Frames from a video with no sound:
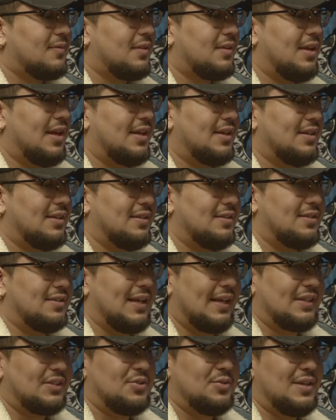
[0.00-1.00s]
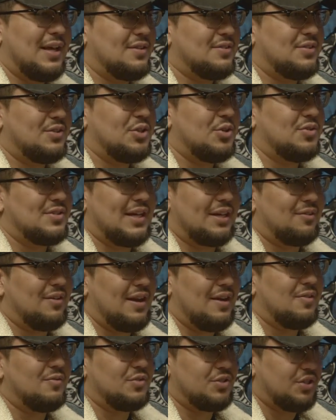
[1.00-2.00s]
in like 2002,
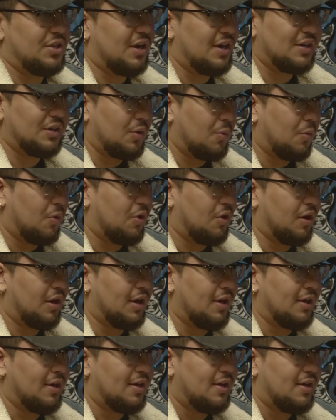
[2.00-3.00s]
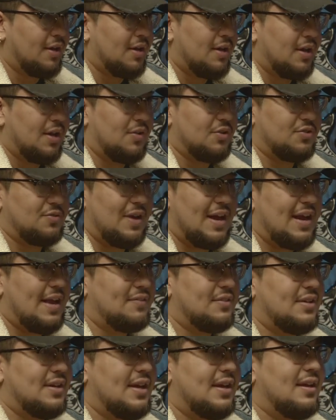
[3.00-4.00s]
it was during the war. It was right
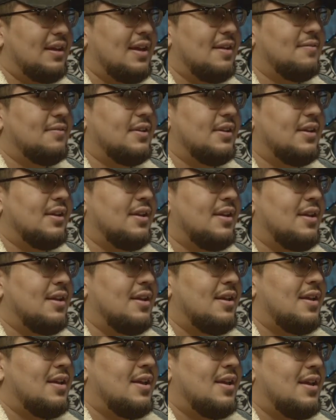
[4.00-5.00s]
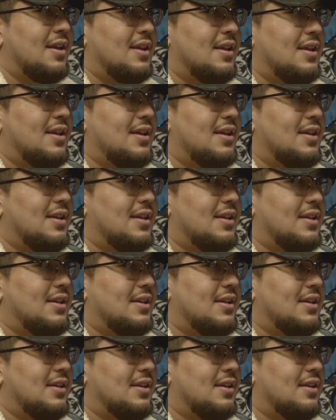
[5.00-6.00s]
after 9/11.
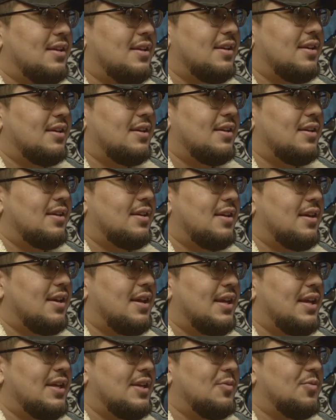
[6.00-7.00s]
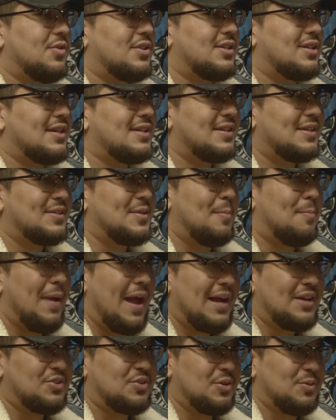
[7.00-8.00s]
He was listening to
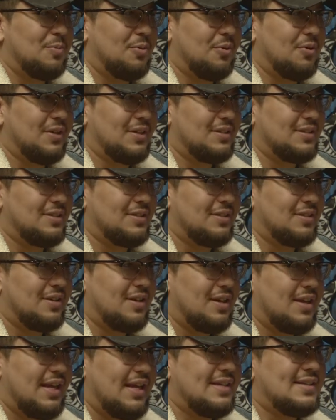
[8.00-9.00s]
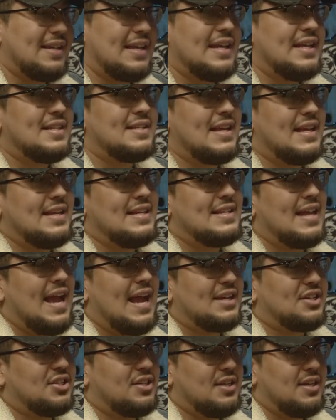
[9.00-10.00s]
Backstreet Boys. He's
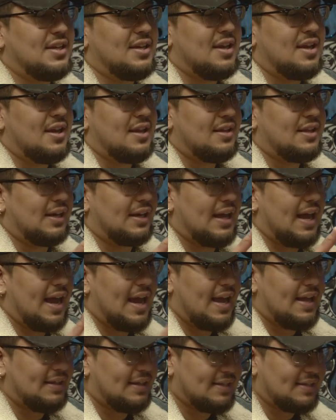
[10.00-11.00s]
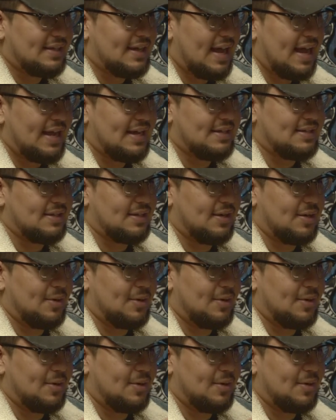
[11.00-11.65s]
actually the guy. This guy is